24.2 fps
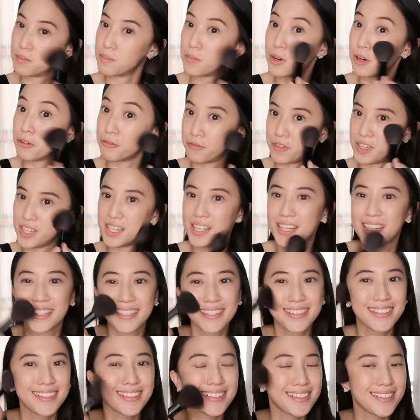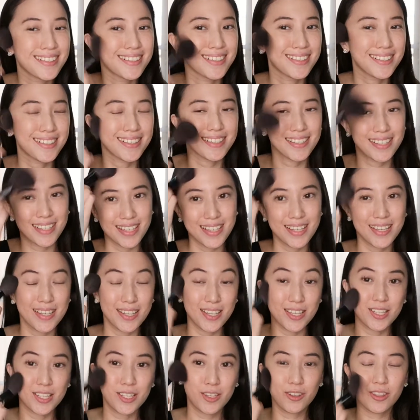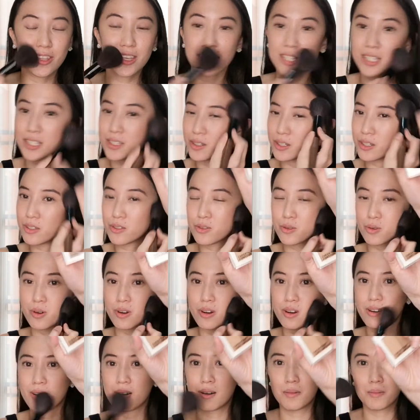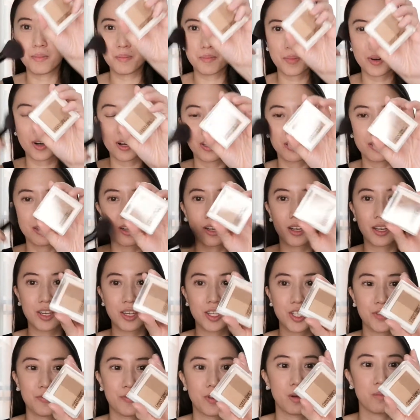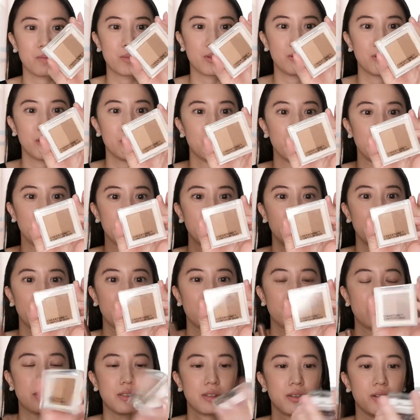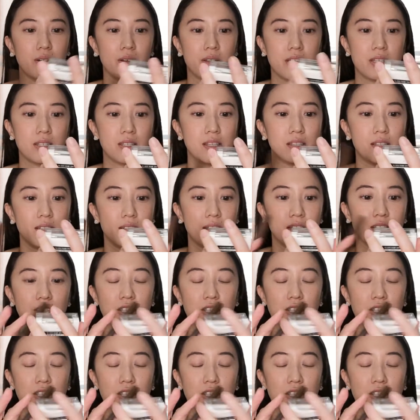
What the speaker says: puffy. So this contour product is from TonyMoly also. This is a